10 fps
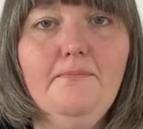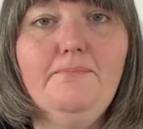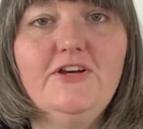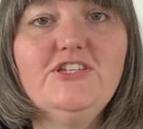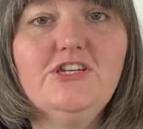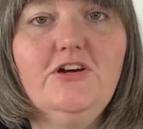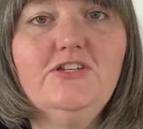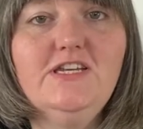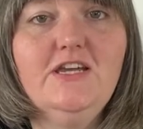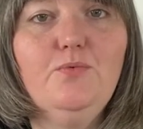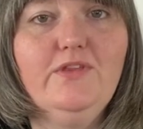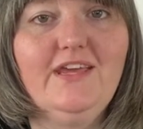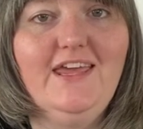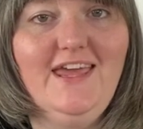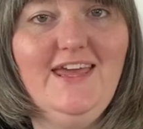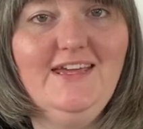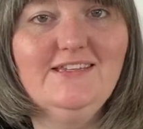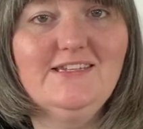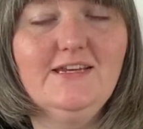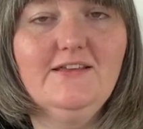By starting with a kit,